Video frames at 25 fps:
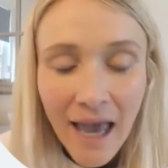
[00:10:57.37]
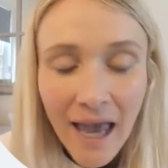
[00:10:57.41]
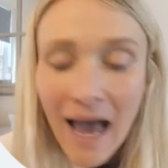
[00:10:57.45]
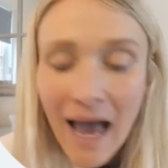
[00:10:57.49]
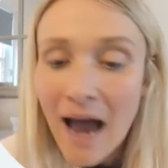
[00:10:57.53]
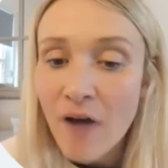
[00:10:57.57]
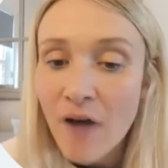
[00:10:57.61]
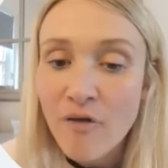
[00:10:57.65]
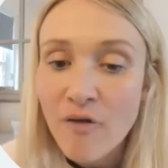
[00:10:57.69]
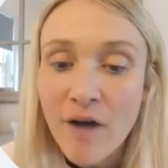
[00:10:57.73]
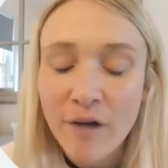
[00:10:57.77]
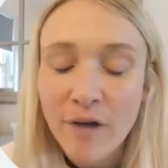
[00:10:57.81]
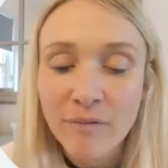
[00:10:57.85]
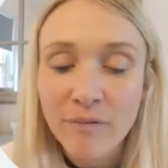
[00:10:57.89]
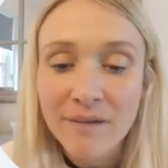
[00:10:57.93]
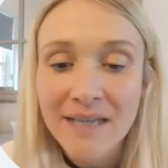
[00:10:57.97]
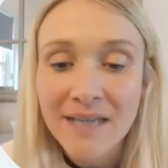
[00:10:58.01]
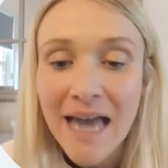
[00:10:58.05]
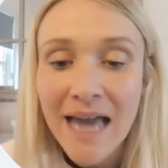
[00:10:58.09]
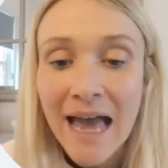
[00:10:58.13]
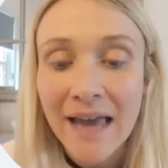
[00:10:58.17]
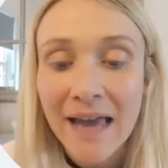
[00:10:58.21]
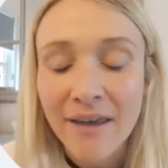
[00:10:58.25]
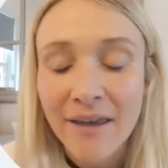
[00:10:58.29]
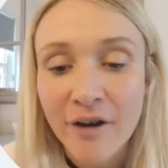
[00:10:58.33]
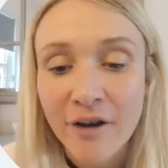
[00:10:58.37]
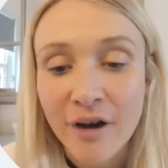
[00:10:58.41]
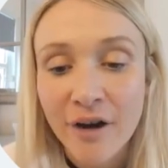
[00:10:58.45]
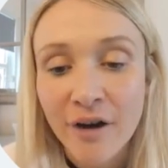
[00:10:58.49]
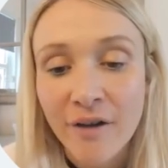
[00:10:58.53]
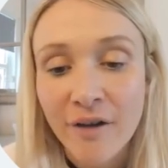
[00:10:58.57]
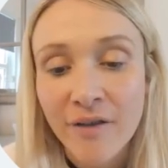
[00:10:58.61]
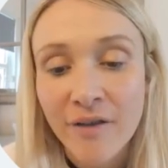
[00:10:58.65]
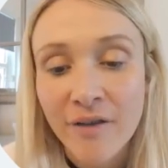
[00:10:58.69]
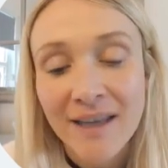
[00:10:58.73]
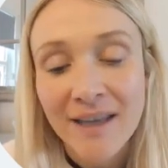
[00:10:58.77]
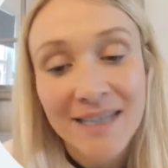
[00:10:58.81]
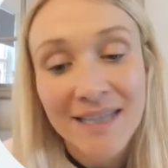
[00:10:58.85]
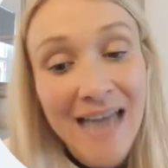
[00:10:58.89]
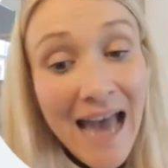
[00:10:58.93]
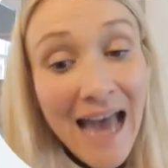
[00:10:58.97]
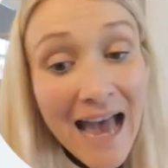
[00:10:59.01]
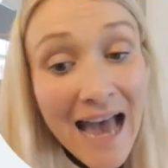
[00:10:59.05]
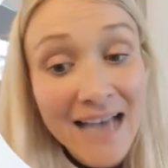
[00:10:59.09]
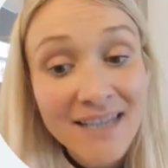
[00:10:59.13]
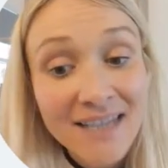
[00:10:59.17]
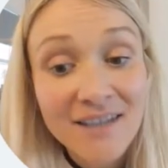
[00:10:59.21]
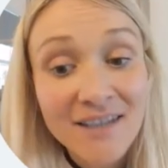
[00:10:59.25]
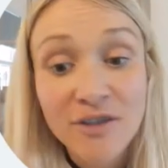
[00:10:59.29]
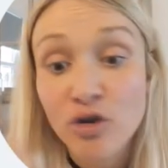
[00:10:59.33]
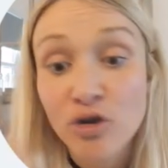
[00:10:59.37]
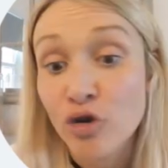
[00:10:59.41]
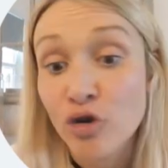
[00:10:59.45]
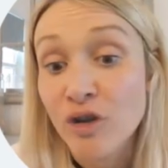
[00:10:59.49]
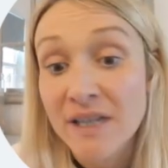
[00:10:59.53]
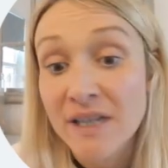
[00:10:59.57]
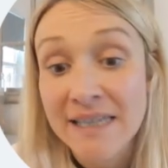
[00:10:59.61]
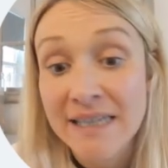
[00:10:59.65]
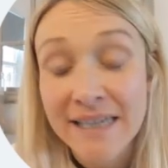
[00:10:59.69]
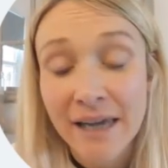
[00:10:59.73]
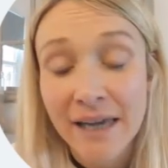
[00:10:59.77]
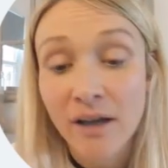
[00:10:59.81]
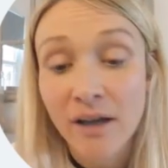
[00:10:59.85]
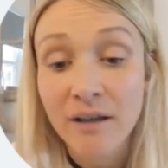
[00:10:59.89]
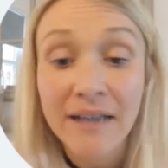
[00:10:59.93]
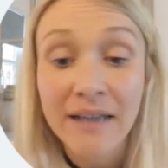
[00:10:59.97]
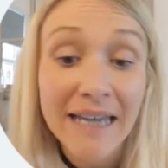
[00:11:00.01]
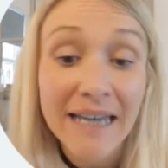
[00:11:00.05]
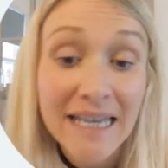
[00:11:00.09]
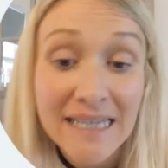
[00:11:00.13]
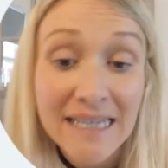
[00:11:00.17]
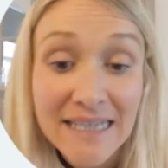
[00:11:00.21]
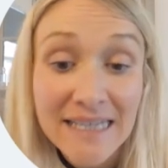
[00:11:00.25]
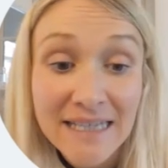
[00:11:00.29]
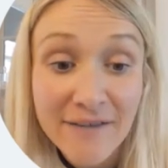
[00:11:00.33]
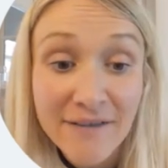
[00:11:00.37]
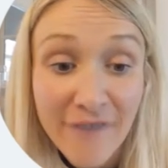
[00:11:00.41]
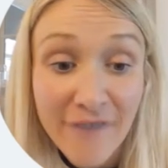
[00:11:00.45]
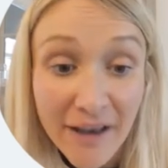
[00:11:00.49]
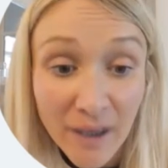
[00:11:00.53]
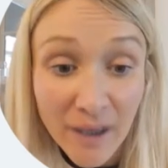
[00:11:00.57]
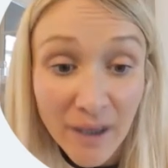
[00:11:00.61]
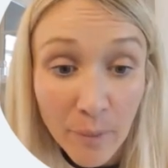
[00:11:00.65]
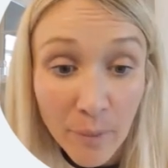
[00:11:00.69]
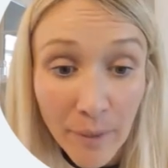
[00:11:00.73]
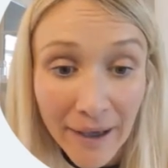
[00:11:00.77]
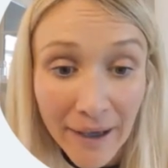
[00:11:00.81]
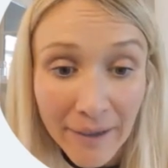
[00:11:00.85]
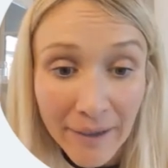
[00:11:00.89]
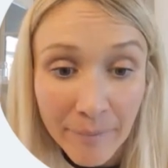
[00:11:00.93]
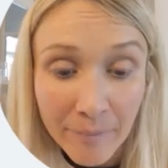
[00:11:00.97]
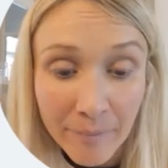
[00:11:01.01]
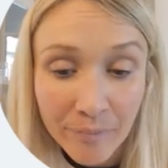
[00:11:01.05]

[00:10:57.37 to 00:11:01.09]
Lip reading: around either the tasks or the skill it's developing.